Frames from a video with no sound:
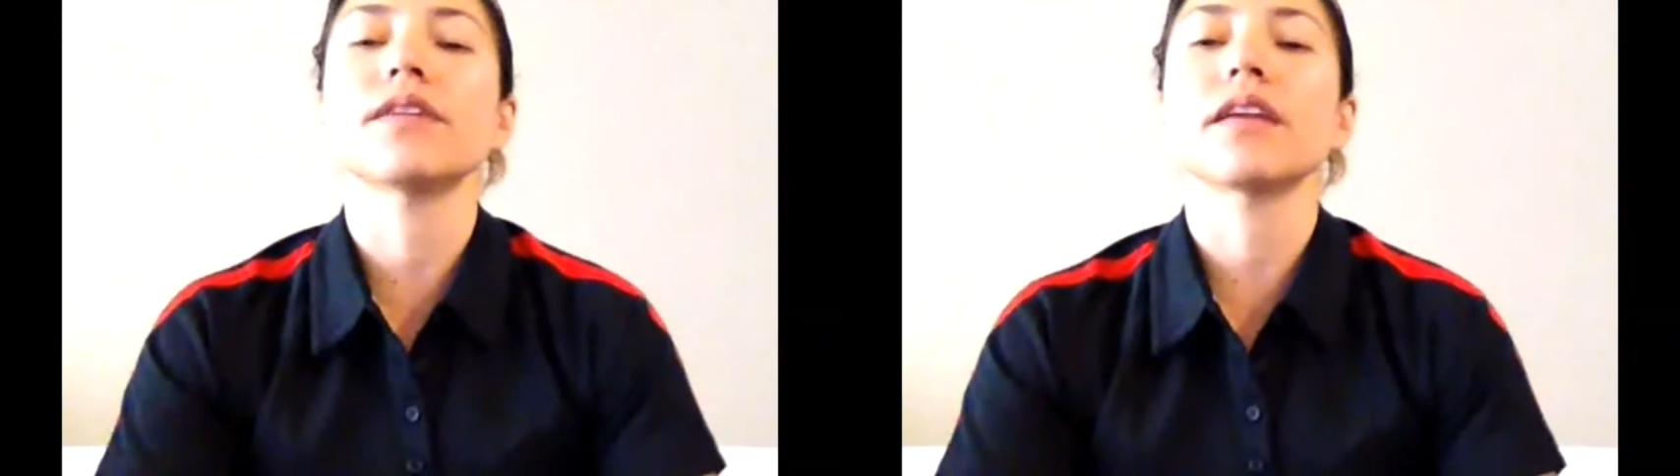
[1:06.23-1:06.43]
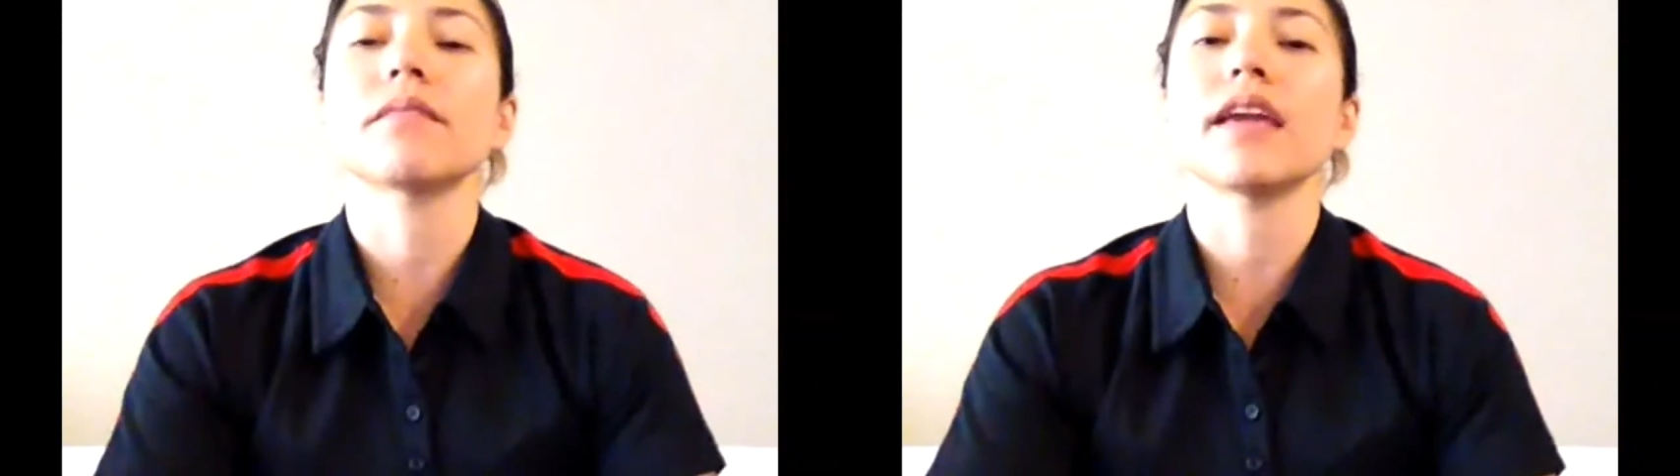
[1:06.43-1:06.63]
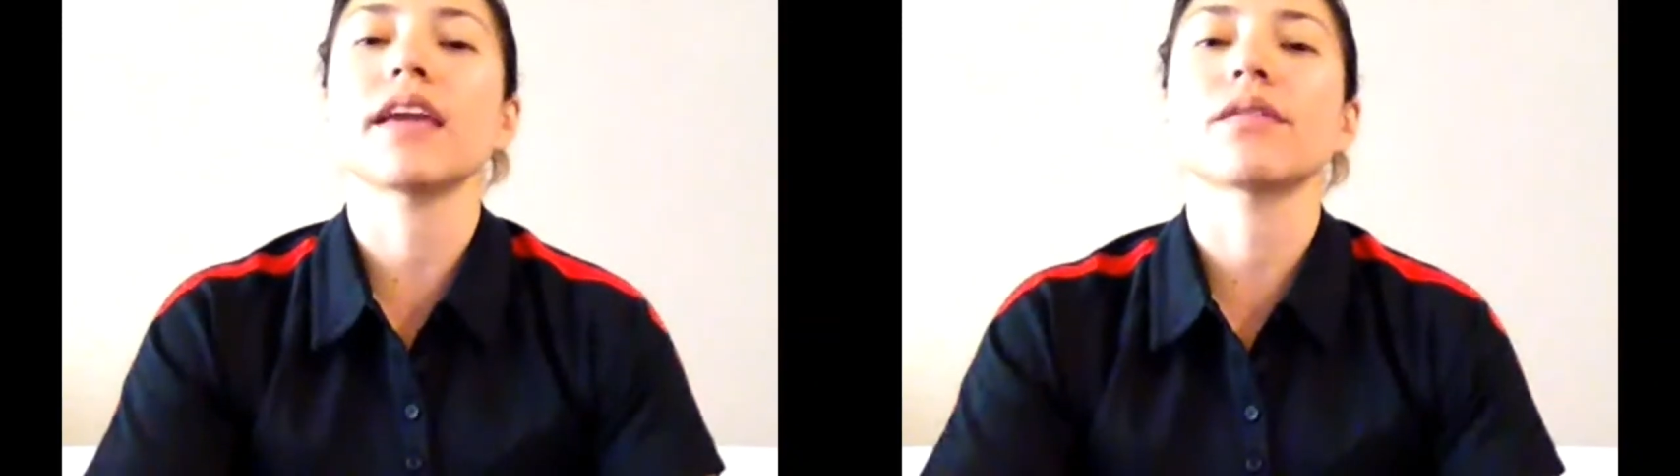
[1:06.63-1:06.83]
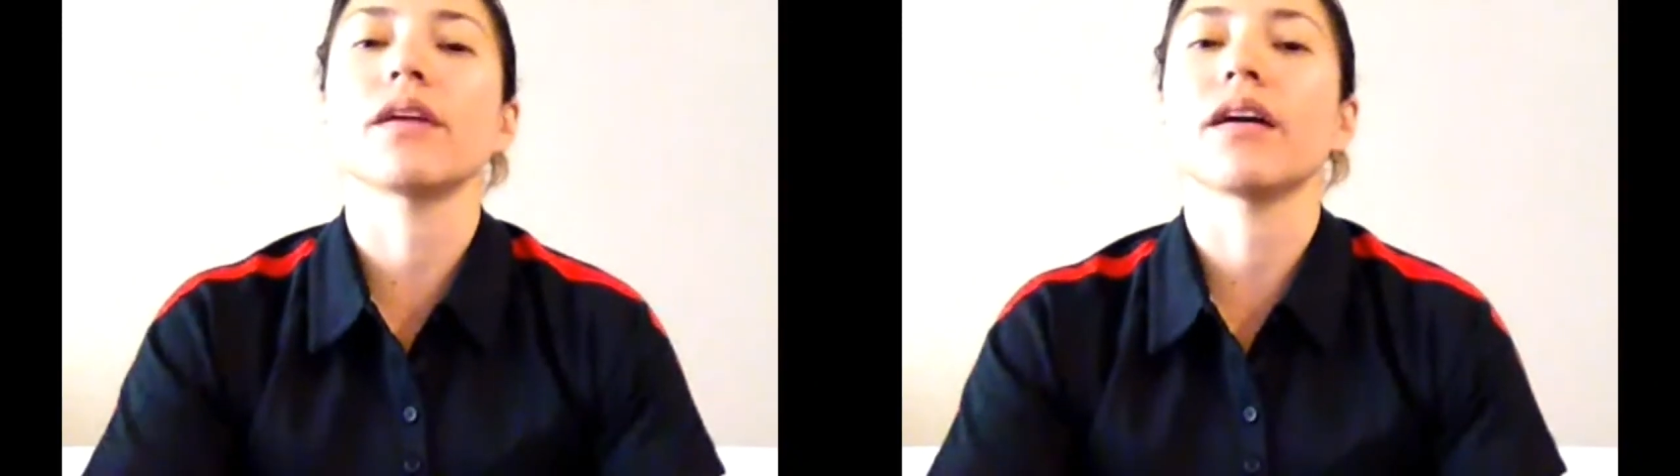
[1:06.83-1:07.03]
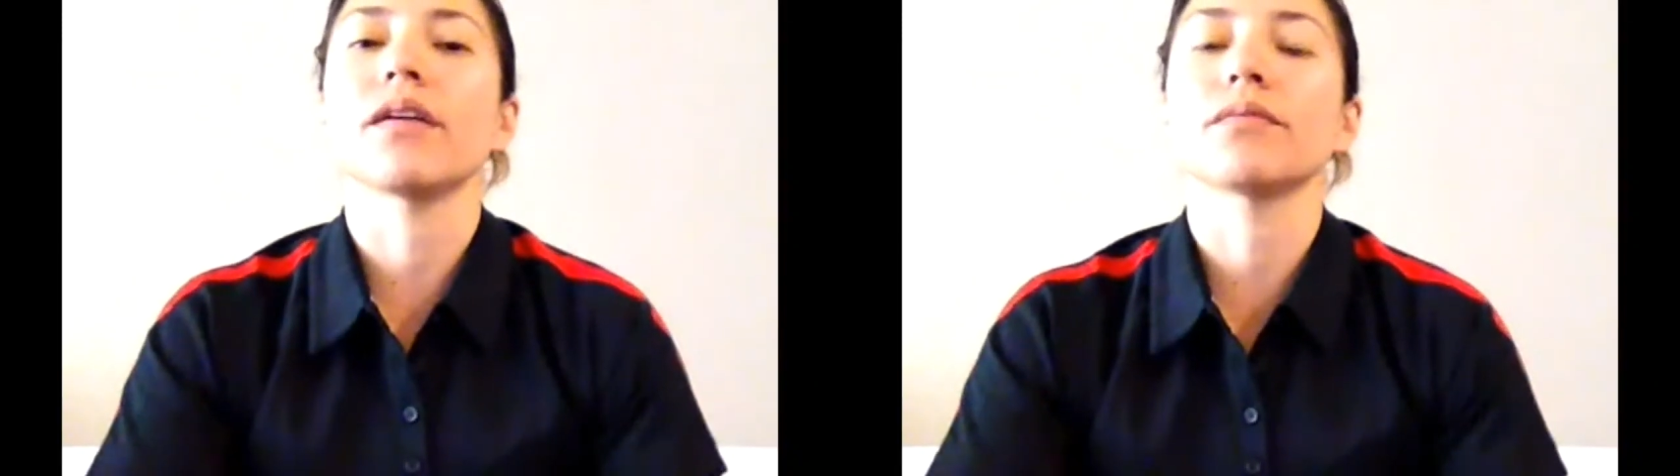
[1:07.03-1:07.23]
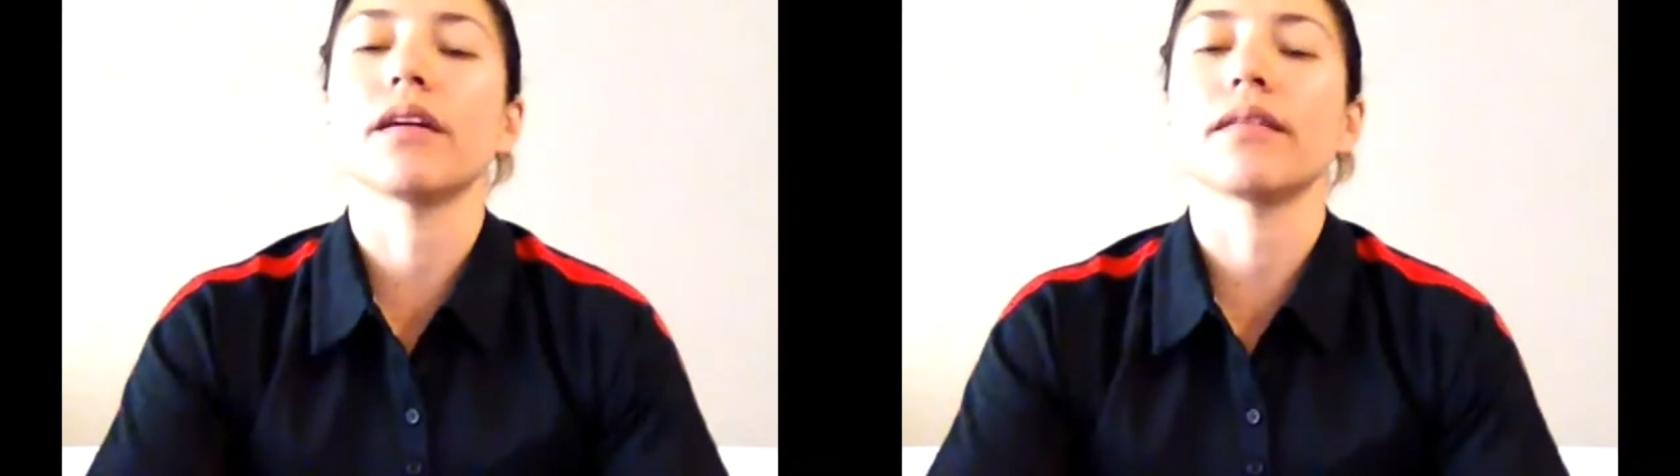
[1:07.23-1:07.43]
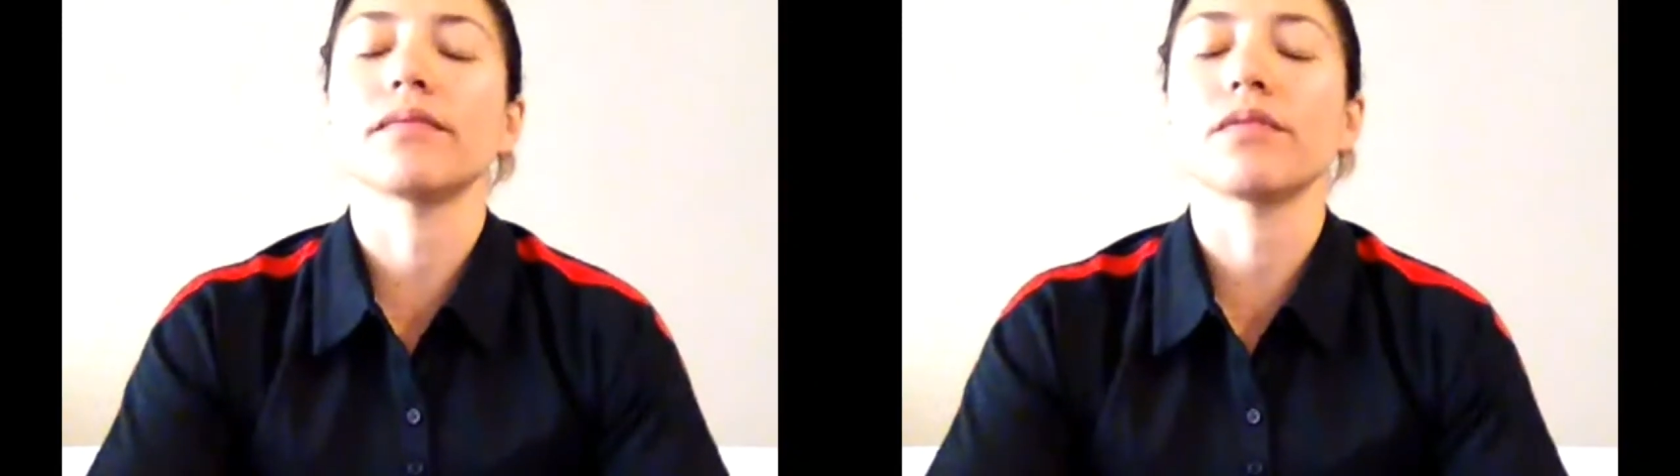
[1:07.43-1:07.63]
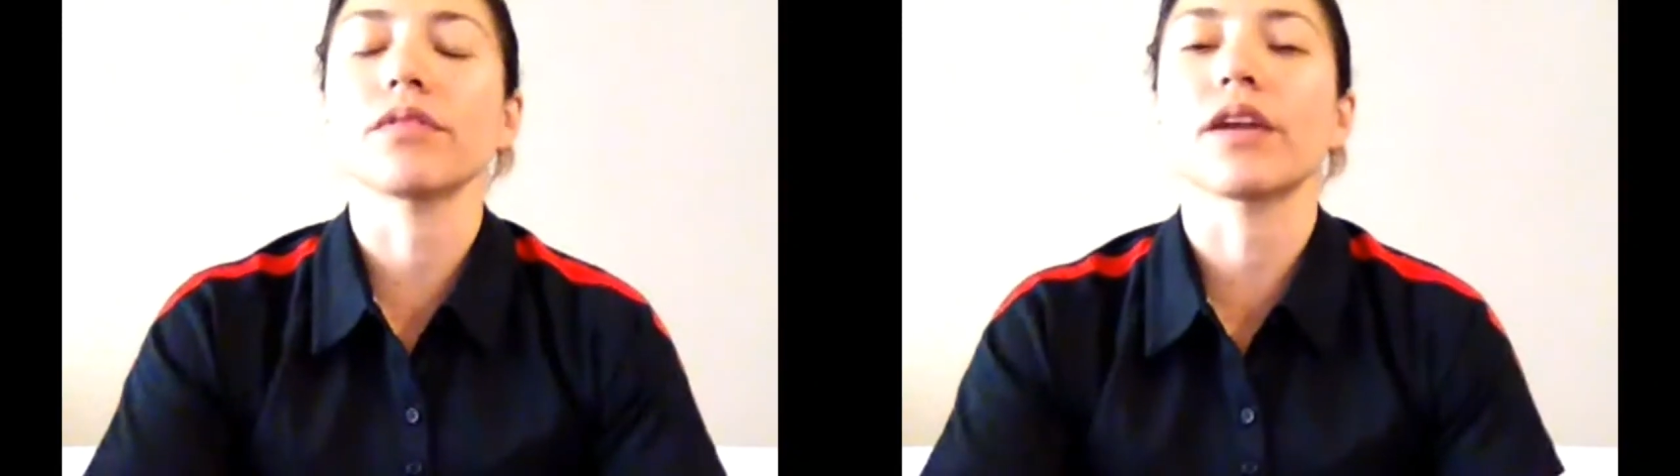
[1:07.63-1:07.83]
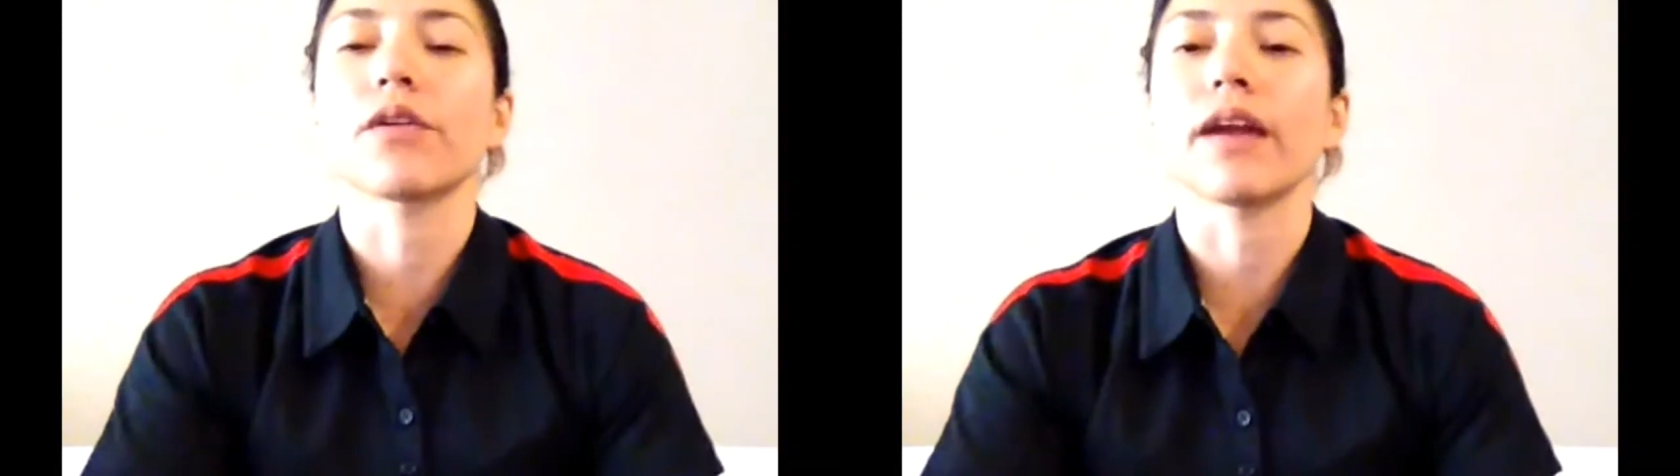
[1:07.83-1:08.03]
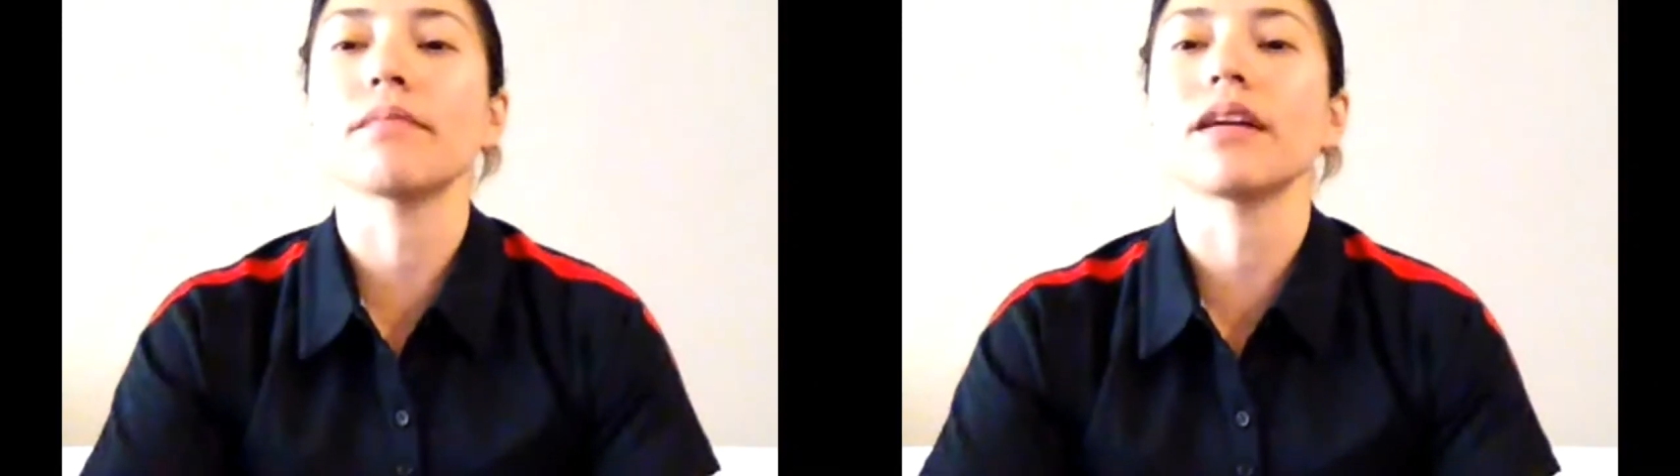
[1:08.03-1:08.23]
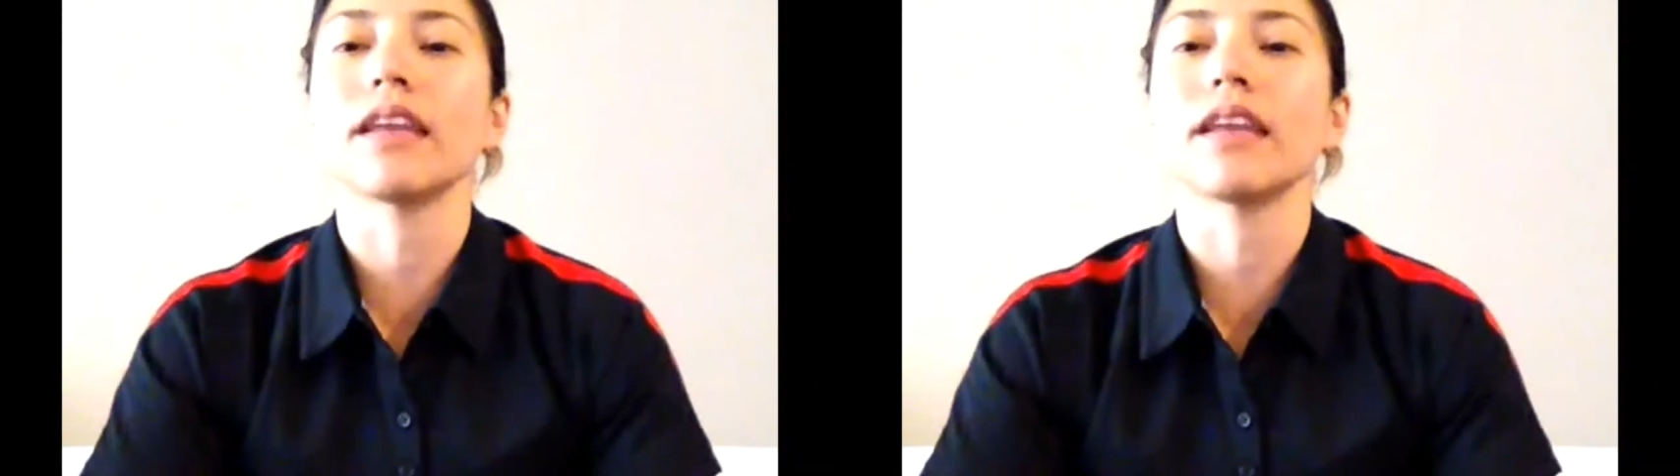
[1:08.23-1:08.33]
you can make really great